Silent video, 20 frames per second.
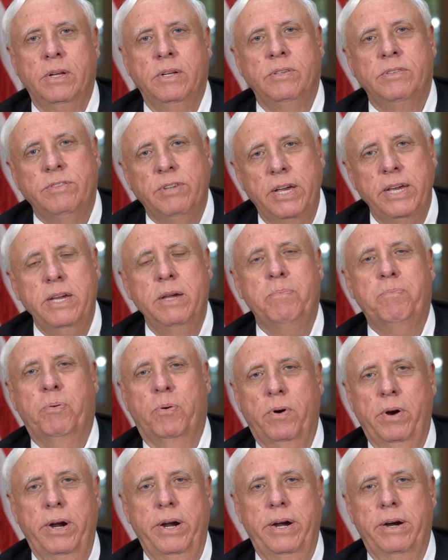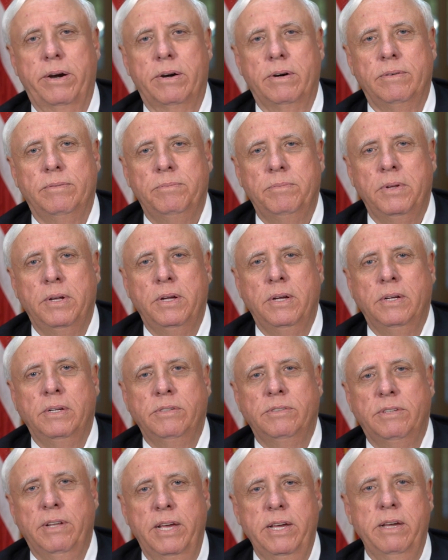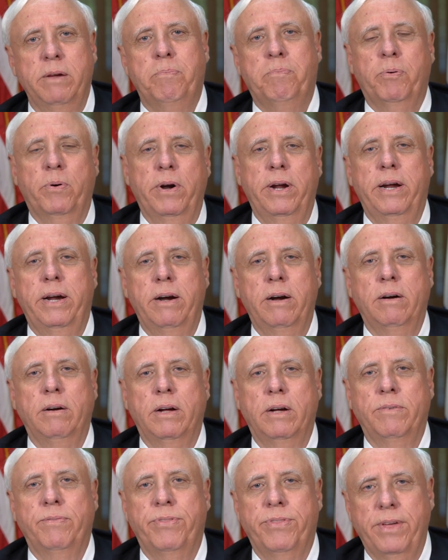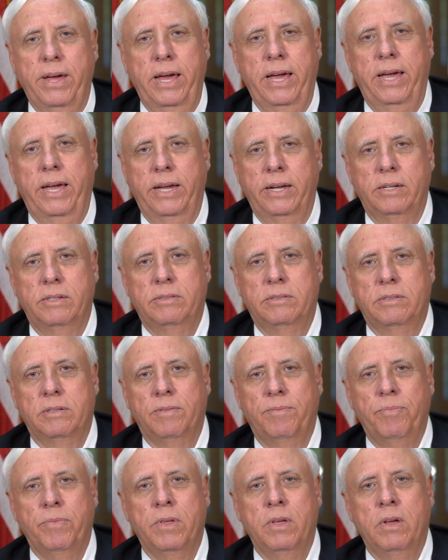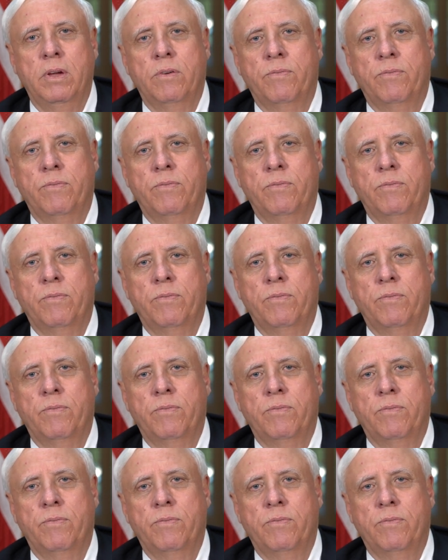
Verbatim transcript: Say a prayer. Say a prayer of thanks